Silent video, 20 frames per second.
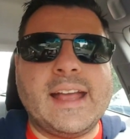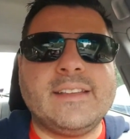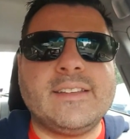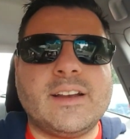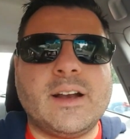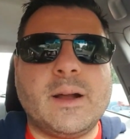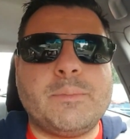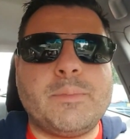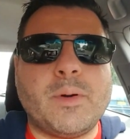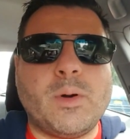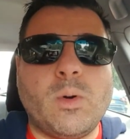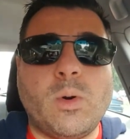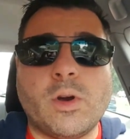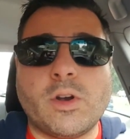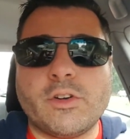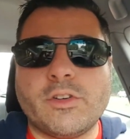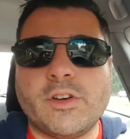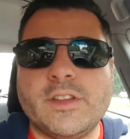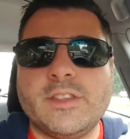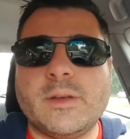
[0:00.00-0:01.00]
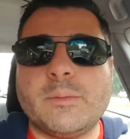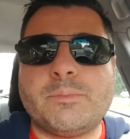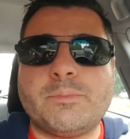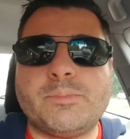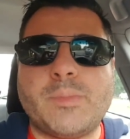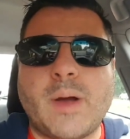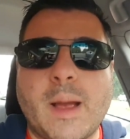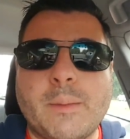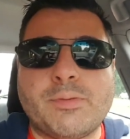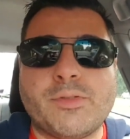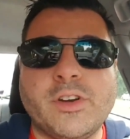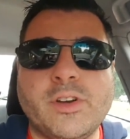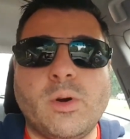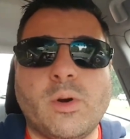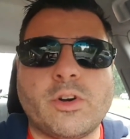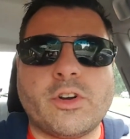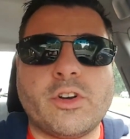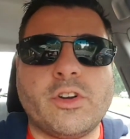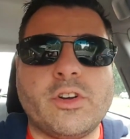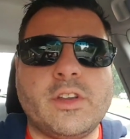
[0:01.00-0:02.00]
ended up ordering the, I
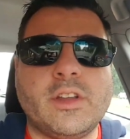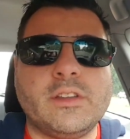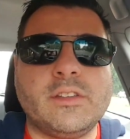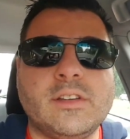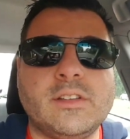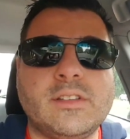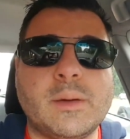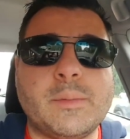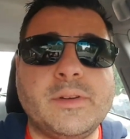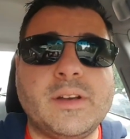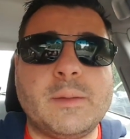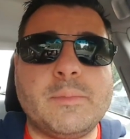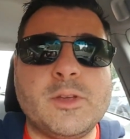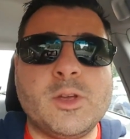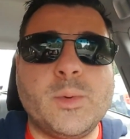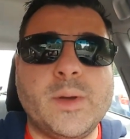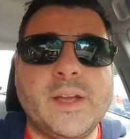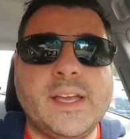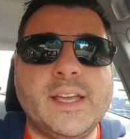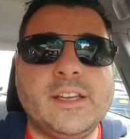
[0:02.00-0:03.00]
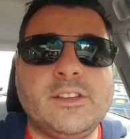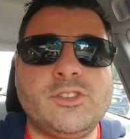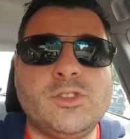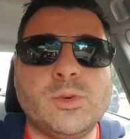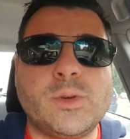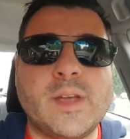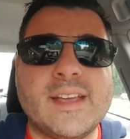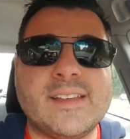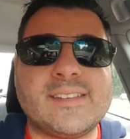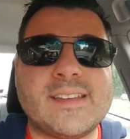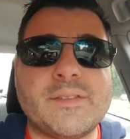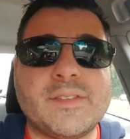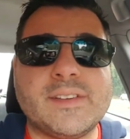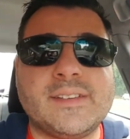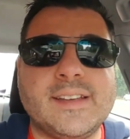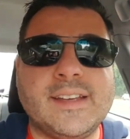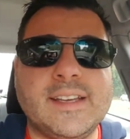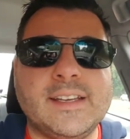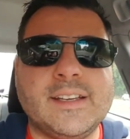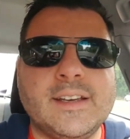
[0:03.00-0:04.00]
pre-ordered the WWE
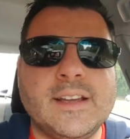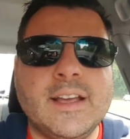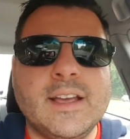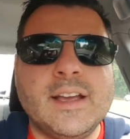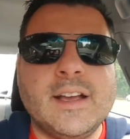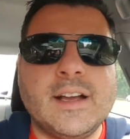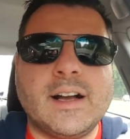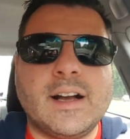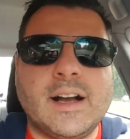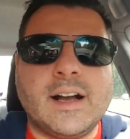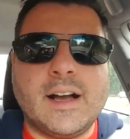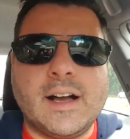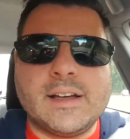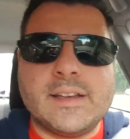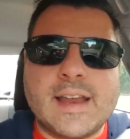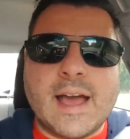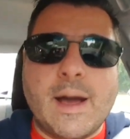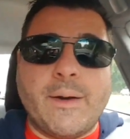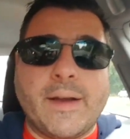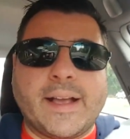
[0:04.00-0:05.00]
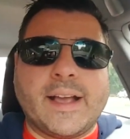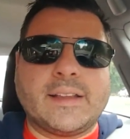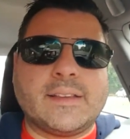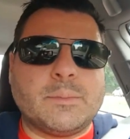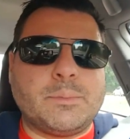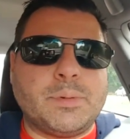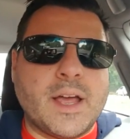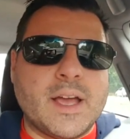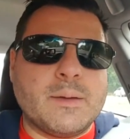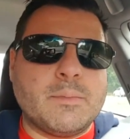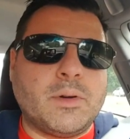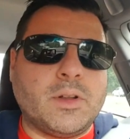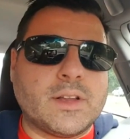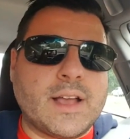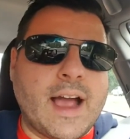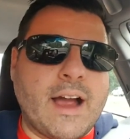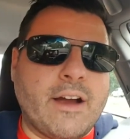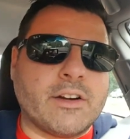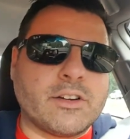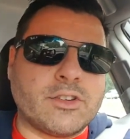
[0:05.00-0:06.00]
2K17. Uh, now I got the playable
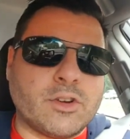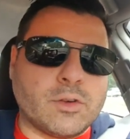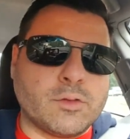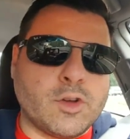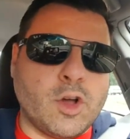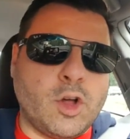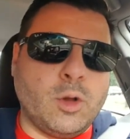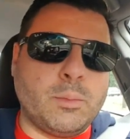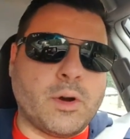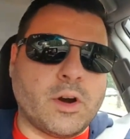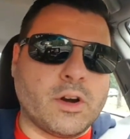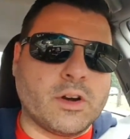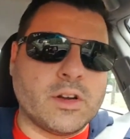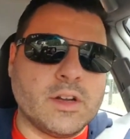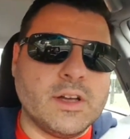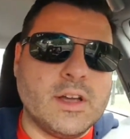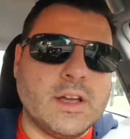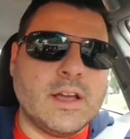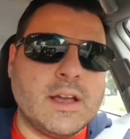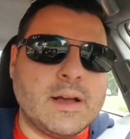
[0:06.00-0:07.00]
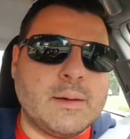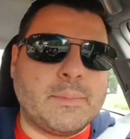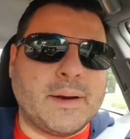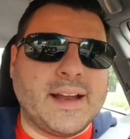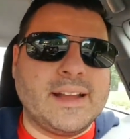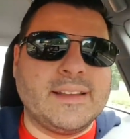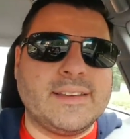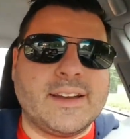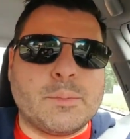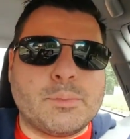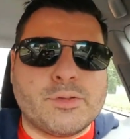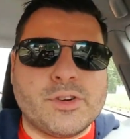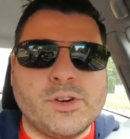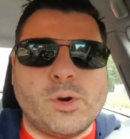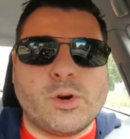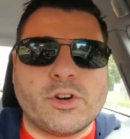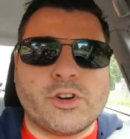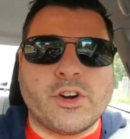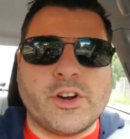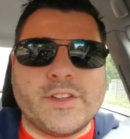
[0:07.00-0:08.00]
character of Goldberg. But I ended up
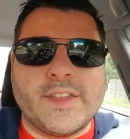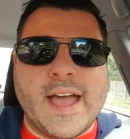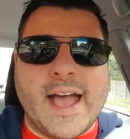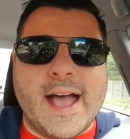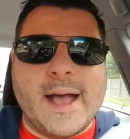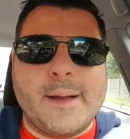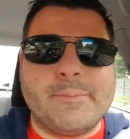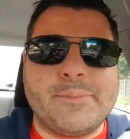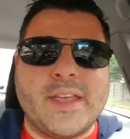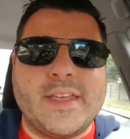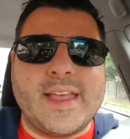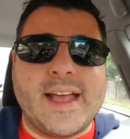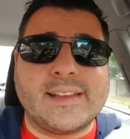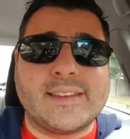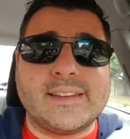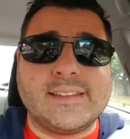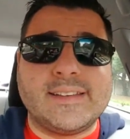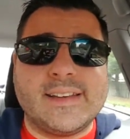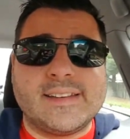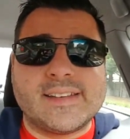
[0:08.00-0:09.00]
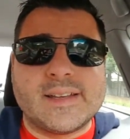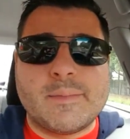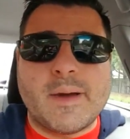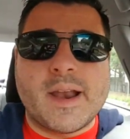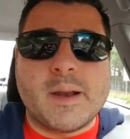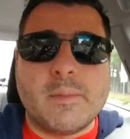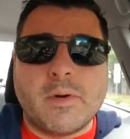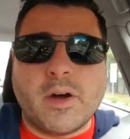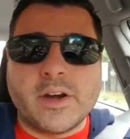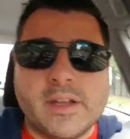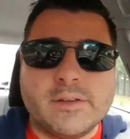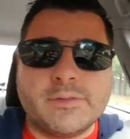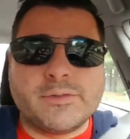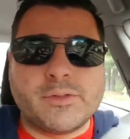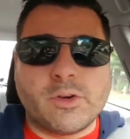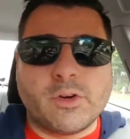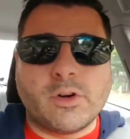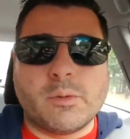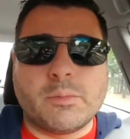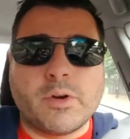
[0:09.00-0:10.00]
pre-ordering that, and that's a decent amount of money
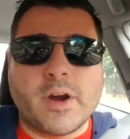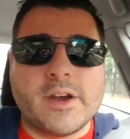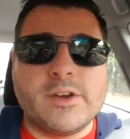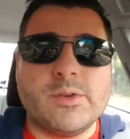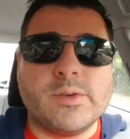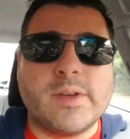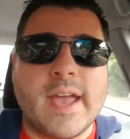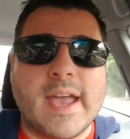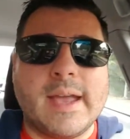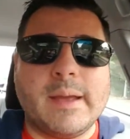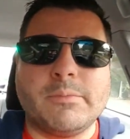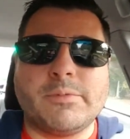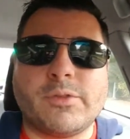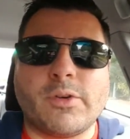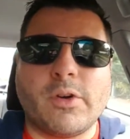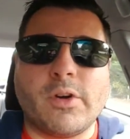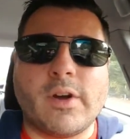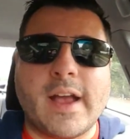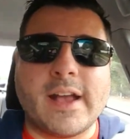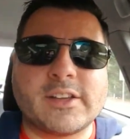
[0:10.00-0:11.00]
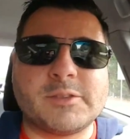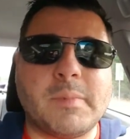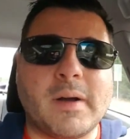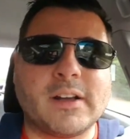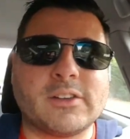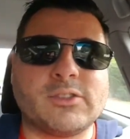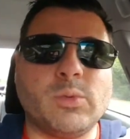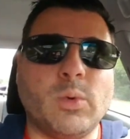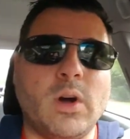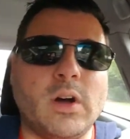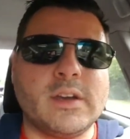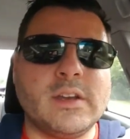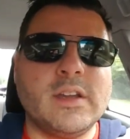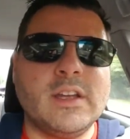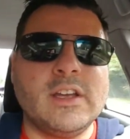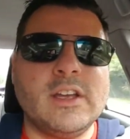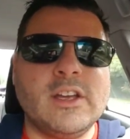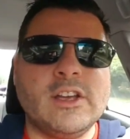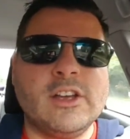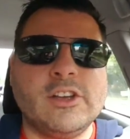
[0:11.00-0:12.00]
for a brand new game for Xbox
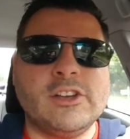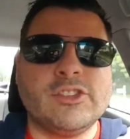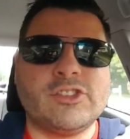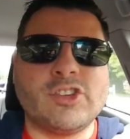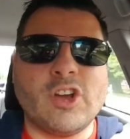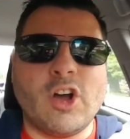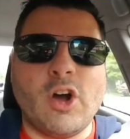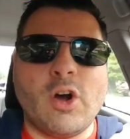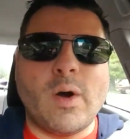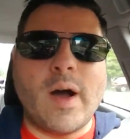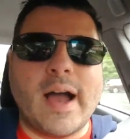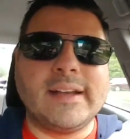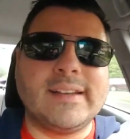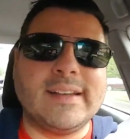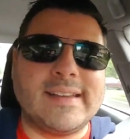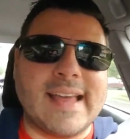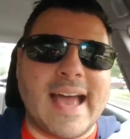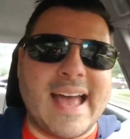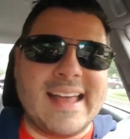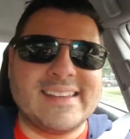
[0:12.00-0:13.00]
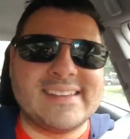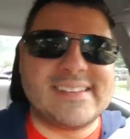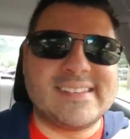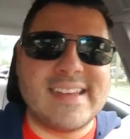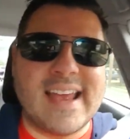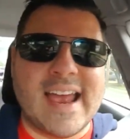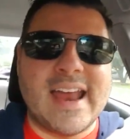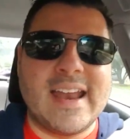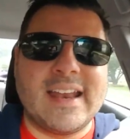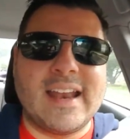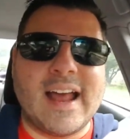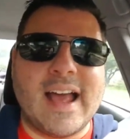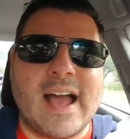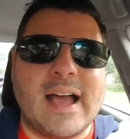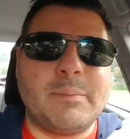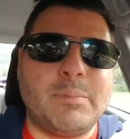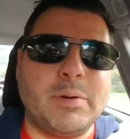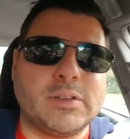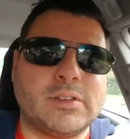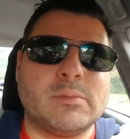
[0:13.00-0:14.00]
One. So I did that instead, and
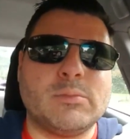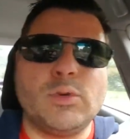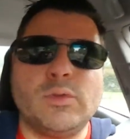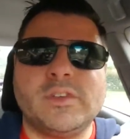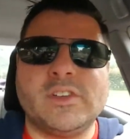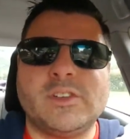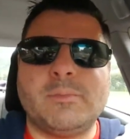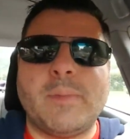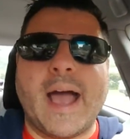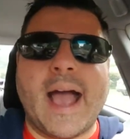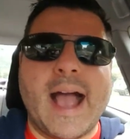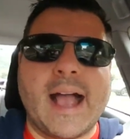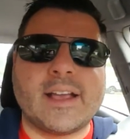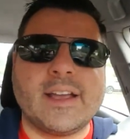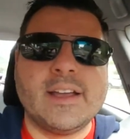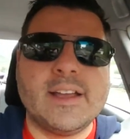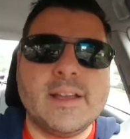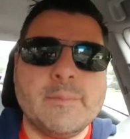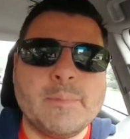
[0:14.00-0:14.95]
I, I put the movies back.